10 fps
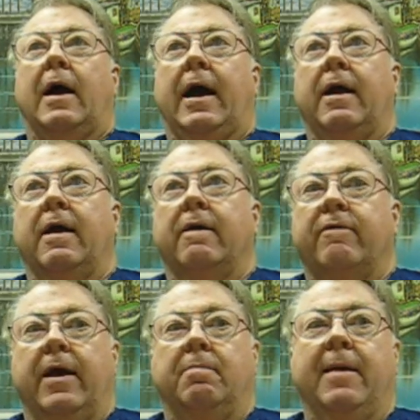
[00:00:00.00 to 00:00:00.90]
I have
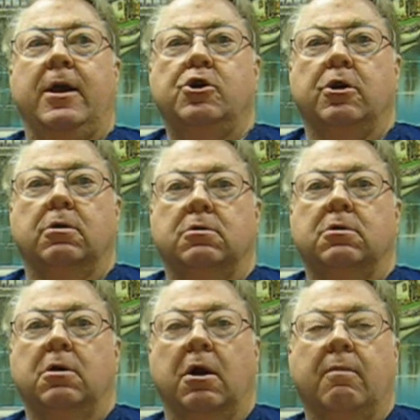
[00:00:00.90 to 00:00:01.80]
had
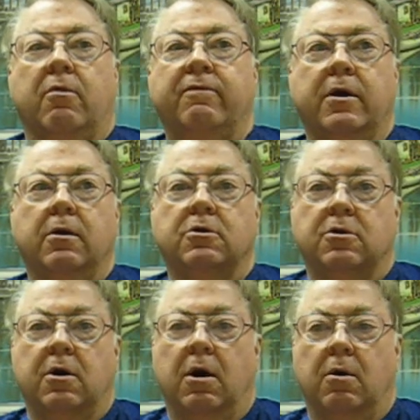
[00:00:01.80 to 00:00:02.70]
patients a number of years
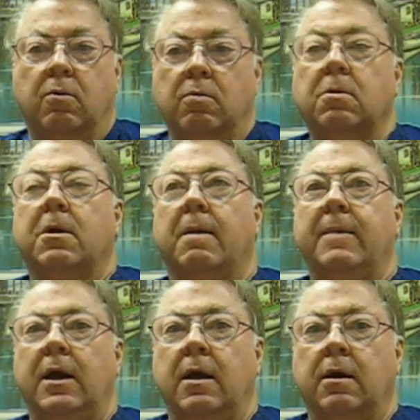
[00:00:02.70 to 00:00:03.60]
ago
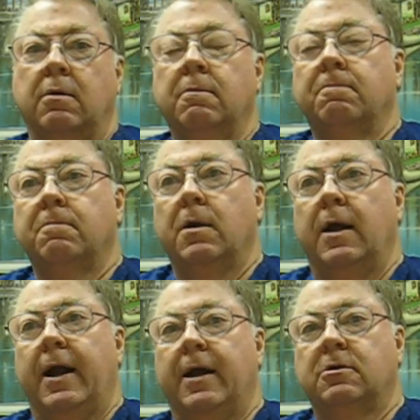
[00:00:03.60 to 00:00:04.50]
come in
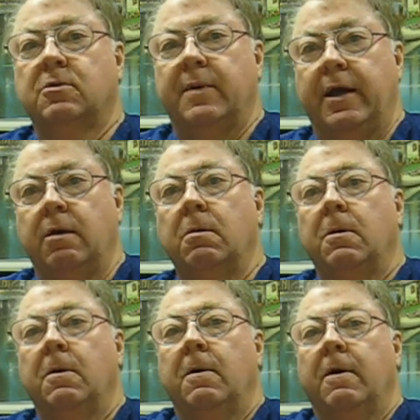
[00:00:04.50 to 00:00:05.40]
and ask me
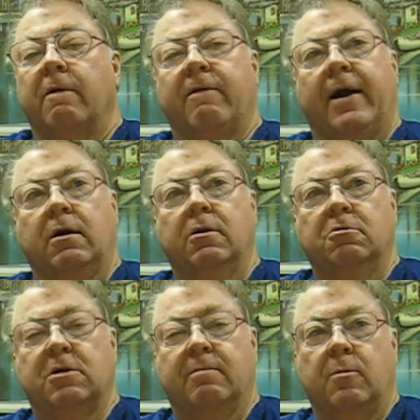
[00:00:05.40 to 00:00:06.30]
if I could
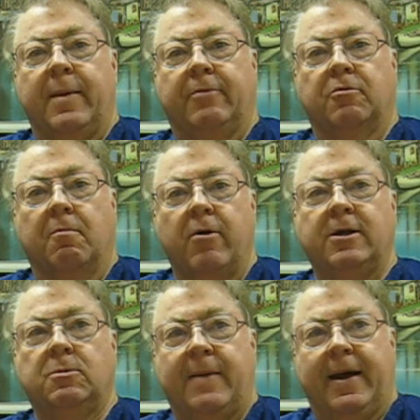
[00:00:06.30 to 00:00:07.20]
do something about the
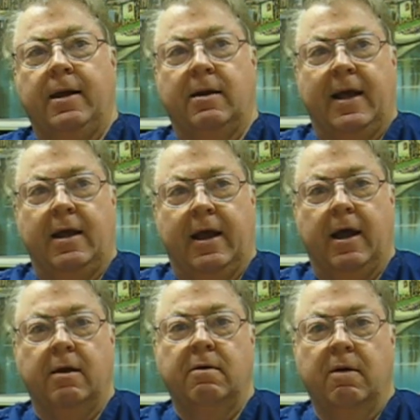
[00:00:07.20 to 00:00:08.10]
breast pain they
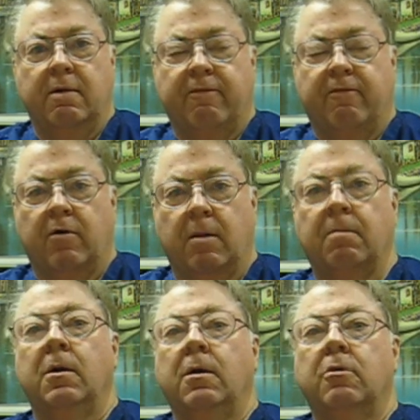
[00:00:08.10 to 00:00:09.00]
had from
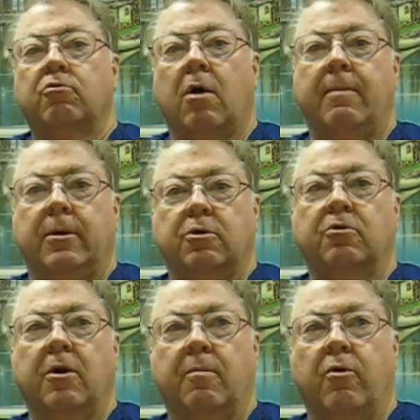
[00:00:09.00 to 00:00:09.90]
trauma to
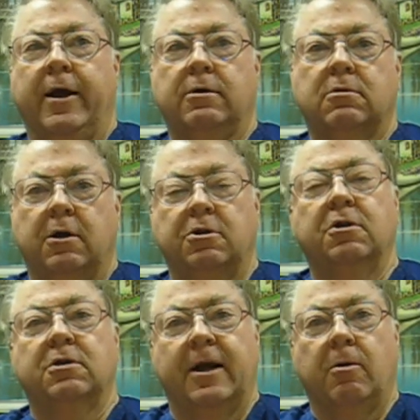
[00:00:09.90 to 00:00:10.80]
their breasts, such
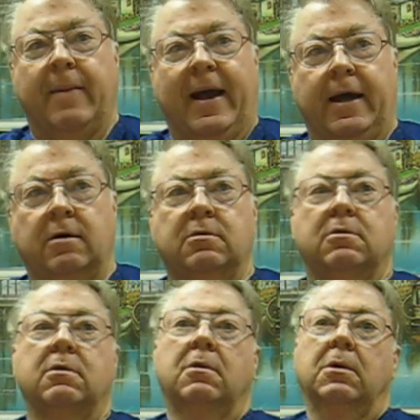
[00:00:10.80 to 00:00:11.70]
as
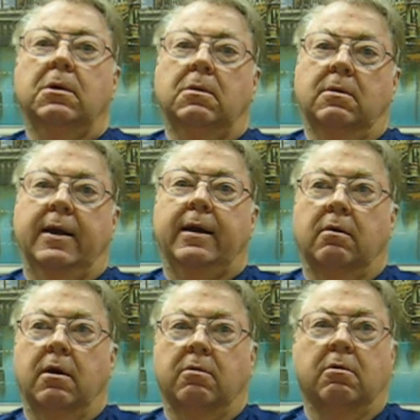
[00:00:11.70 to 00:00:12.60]
airbags
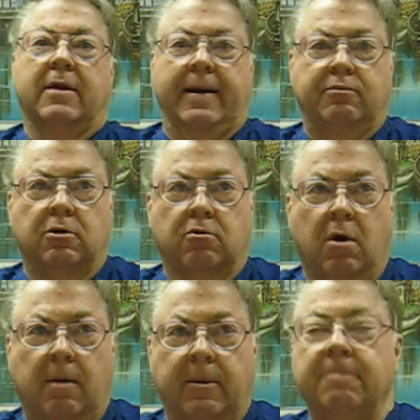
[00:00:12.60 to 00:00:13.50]
and other types of
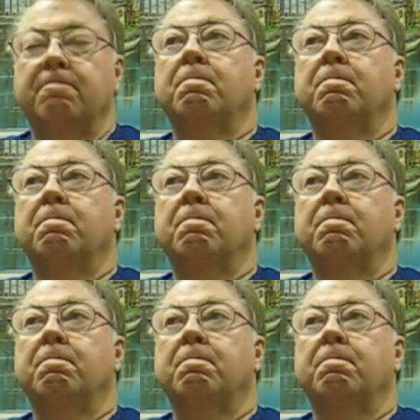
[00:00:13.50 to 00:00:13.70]
trauma.